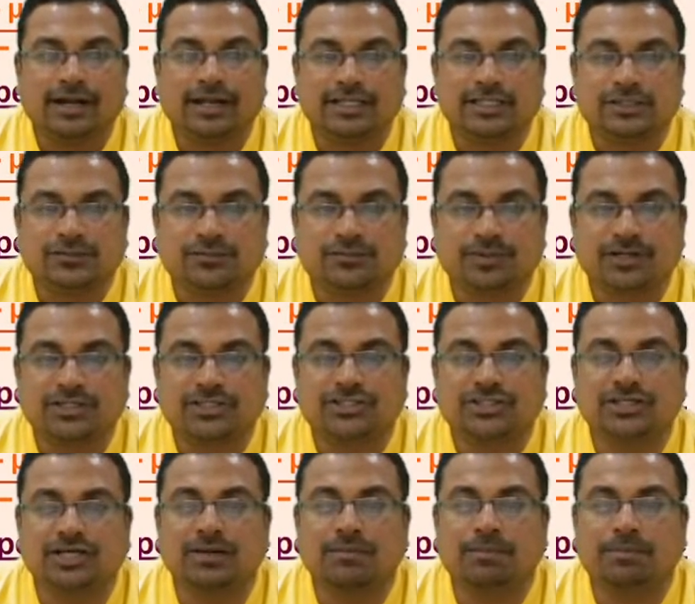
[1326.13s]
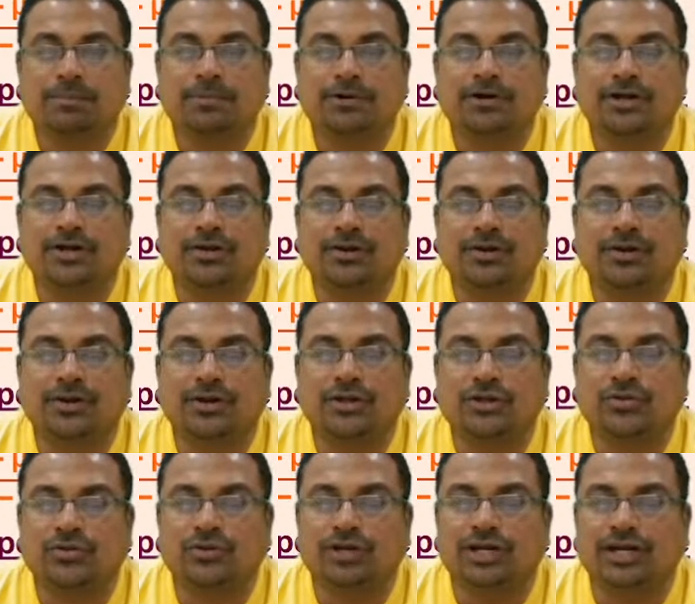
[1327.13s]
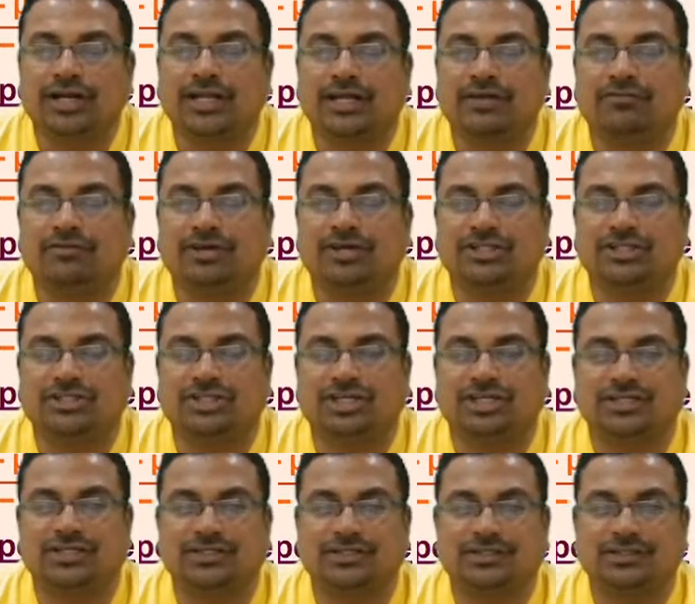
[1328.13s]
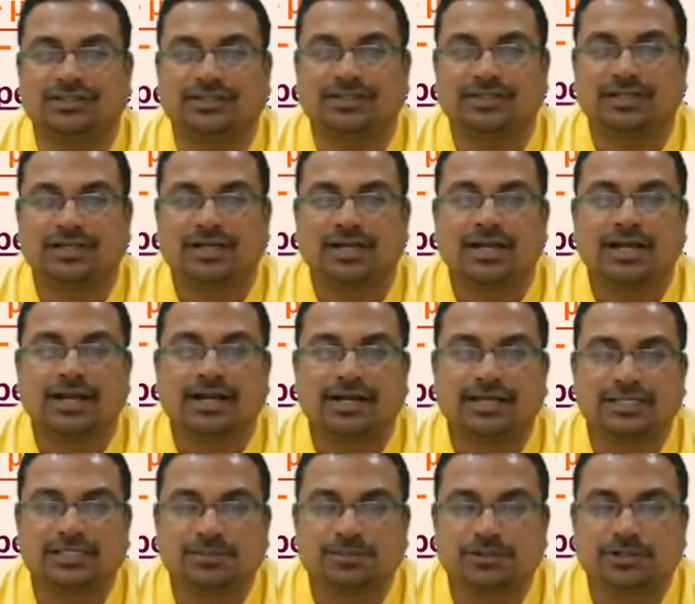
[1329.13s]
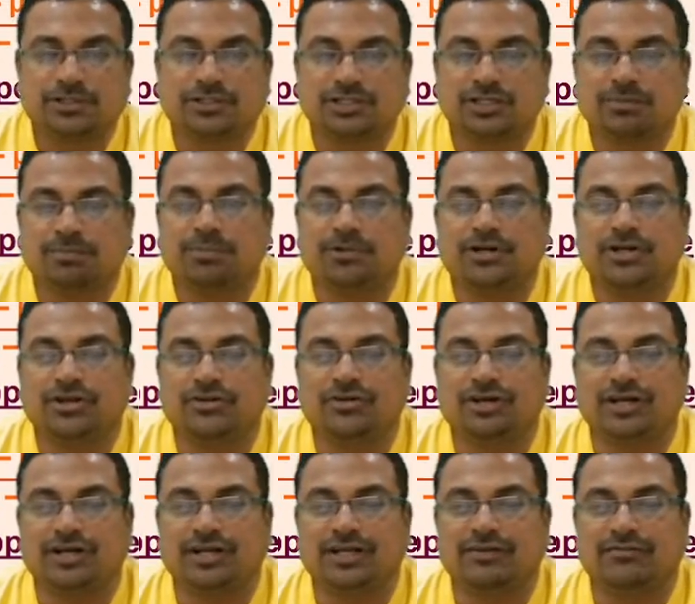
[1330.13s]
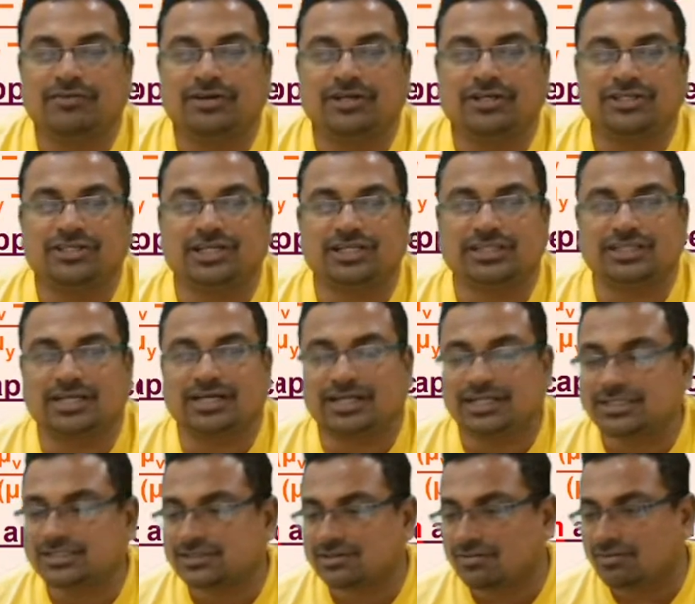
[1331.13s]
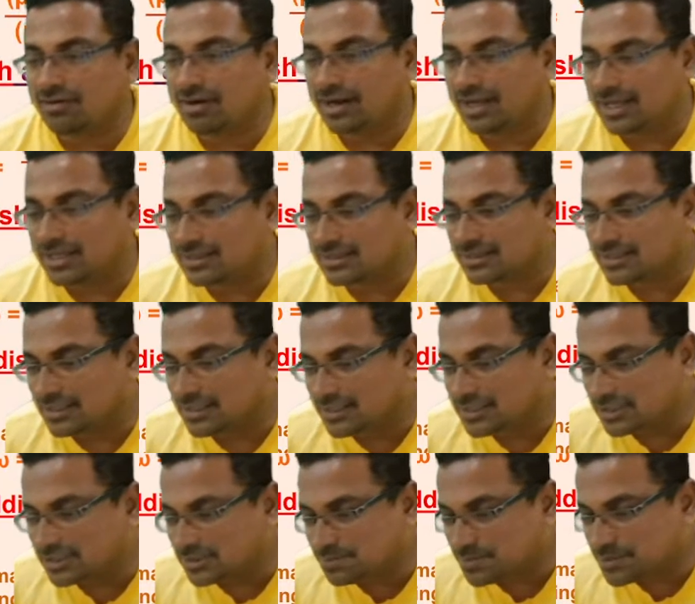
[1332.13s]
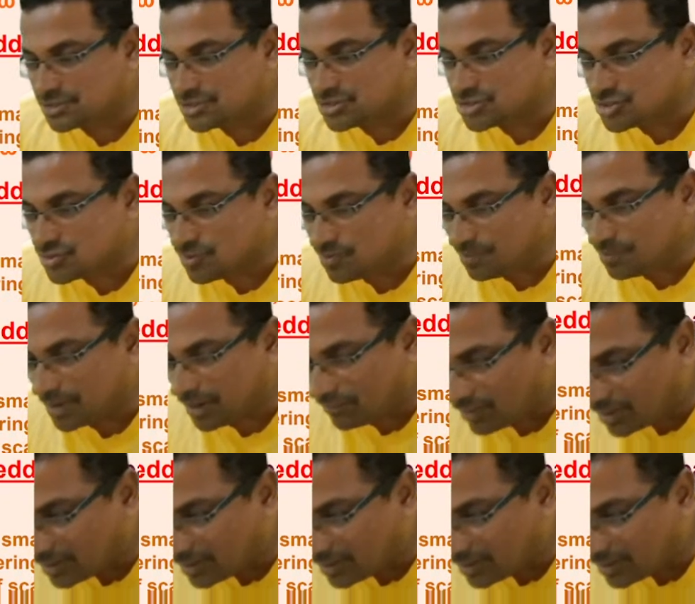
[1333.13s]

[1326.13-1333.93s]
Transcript: dispersion per unit deviation. Dispersion per unit deviation, that is called as the dispersive